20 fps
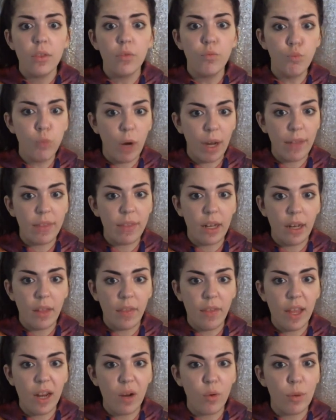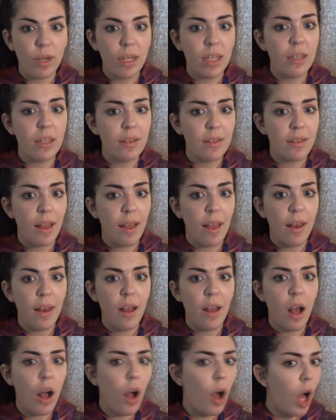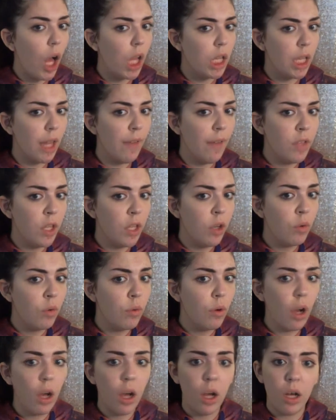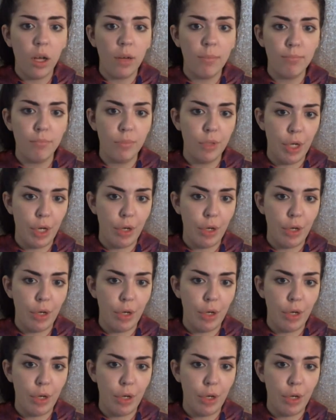right then and there when he said, I love you. No.